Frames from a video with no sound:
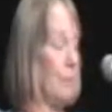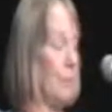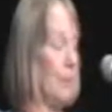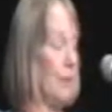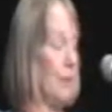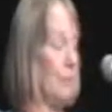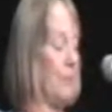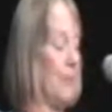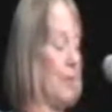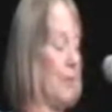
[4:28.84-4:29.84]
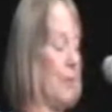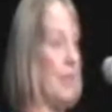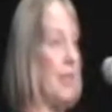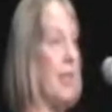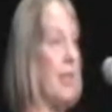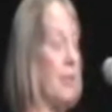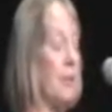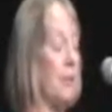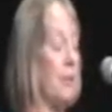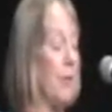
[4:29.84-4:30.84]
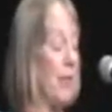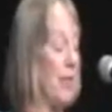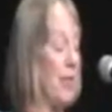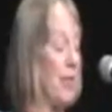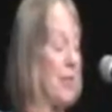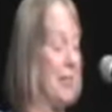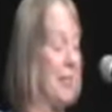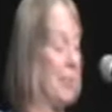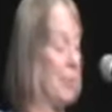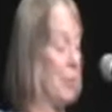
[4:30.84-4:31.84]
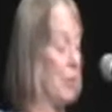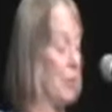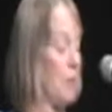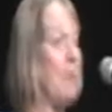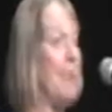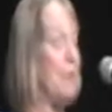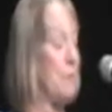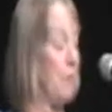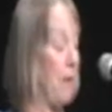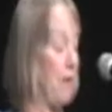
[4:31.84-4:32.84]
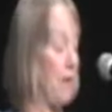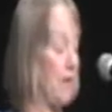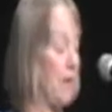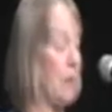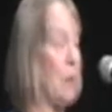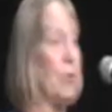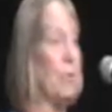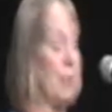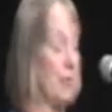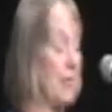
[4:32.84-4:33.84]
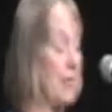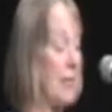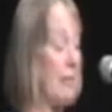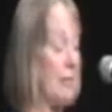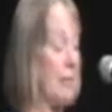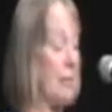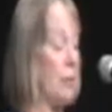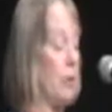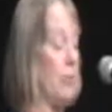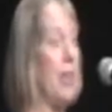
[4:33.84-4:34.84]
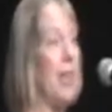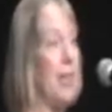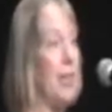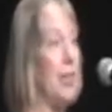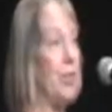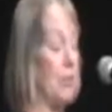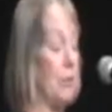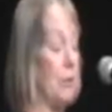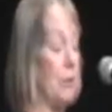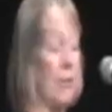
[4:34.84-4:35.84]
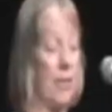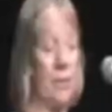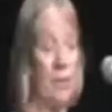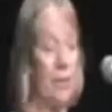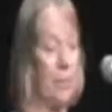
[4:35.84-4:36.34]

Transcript: Well, those were the days of youthful energy, and now I'm older and out of practice, horse riding is definitely more of a challenge, as you'll see in this